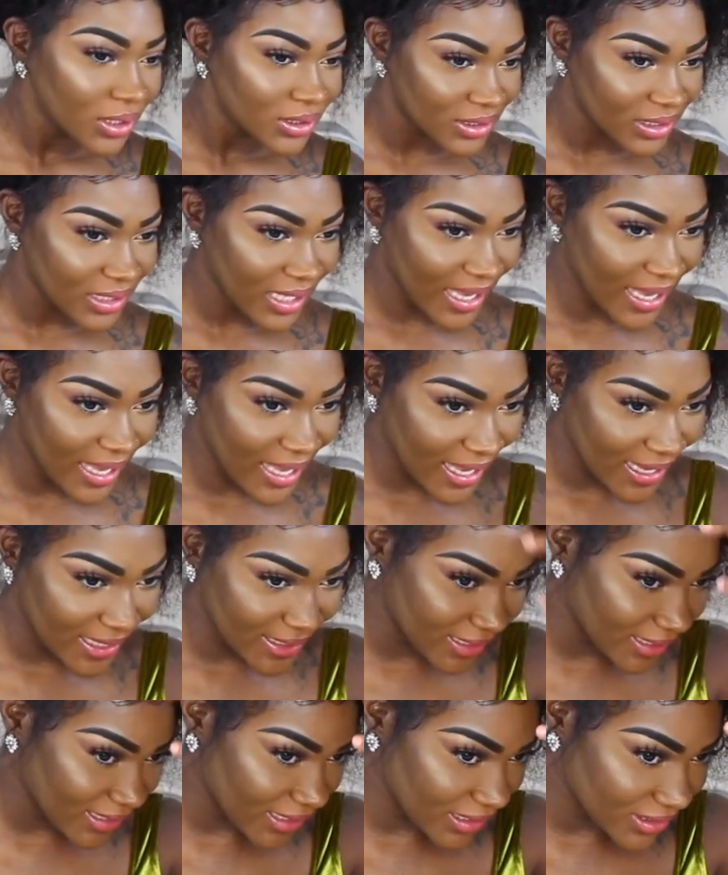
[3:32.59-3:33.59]
So yeah,
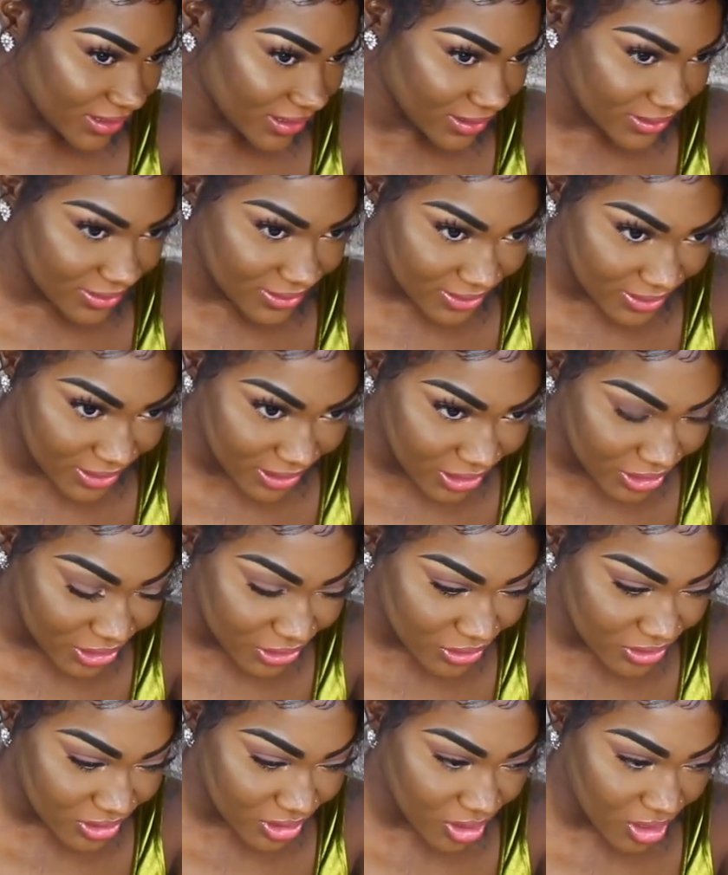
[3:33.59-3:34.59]
and then I just
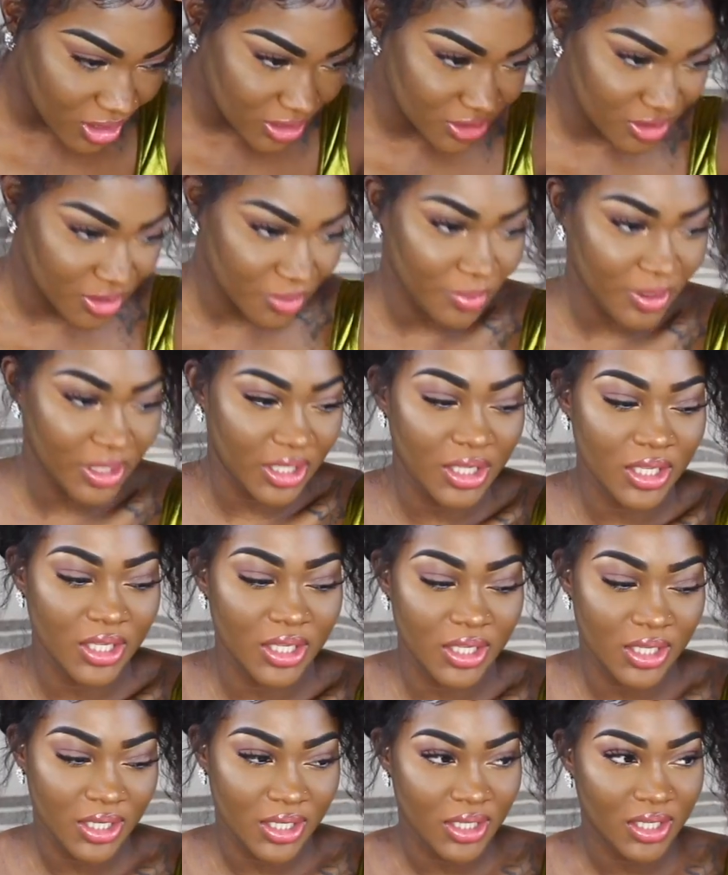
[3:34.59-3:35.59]
used the
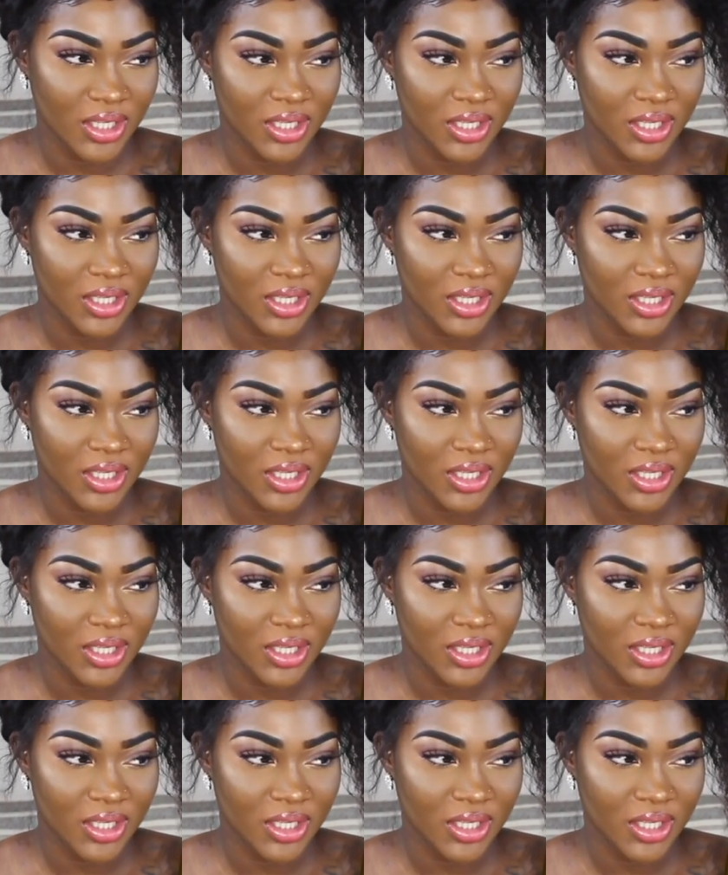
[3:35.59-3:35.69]
got2b